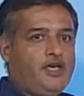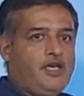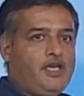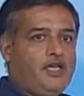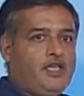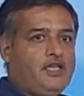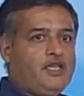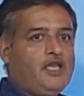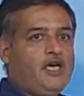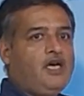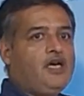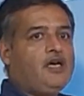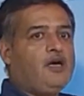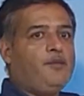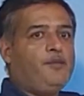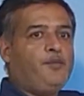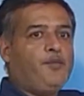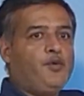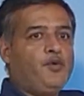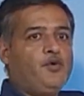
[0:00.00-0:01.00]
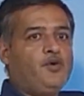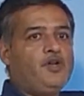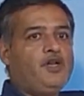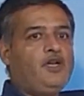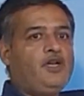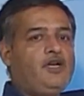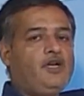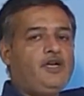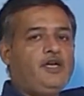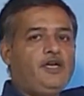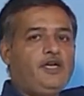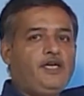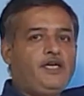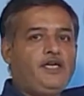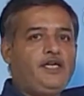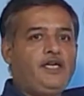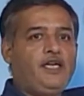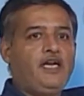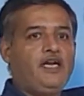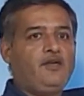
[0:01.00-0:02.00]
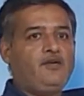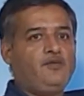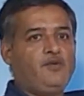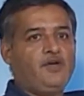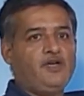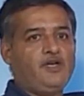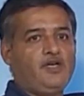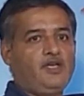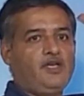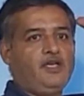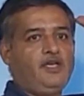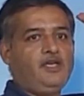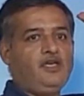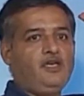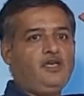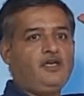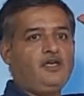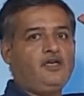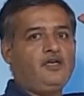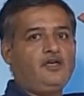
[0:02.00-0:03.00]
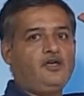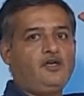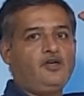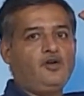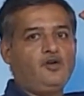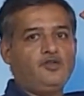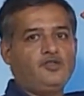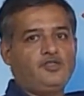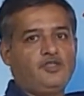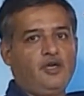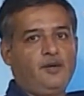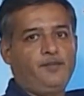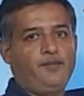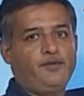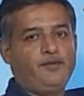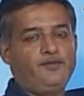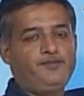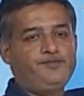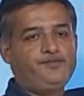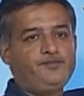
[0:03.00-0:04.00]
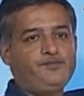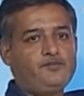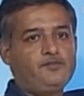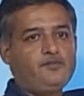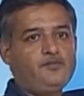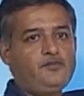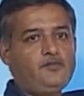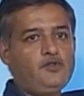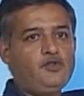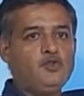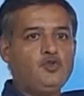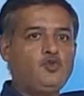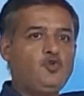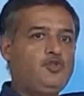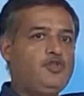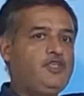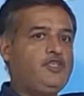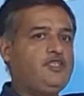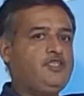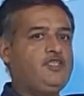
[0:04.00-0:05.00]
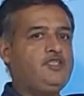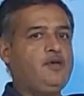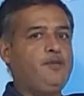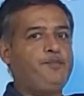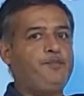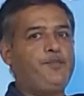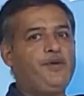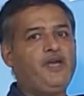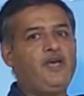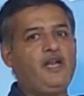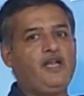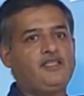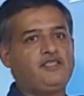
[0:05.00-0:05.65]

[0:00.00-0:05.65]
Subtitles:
in the computer networking concept. So this is the bigger